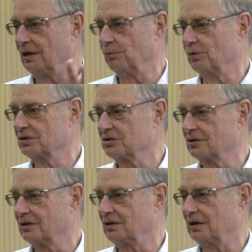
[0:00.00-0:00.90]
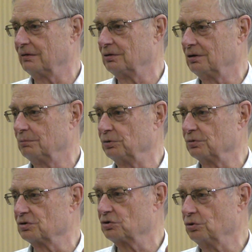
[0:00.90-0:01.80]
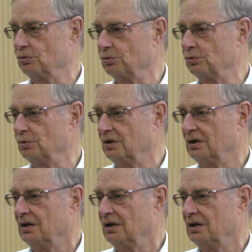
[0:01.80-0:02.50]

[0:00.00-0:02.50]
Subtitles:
And once the Kadara number is 2,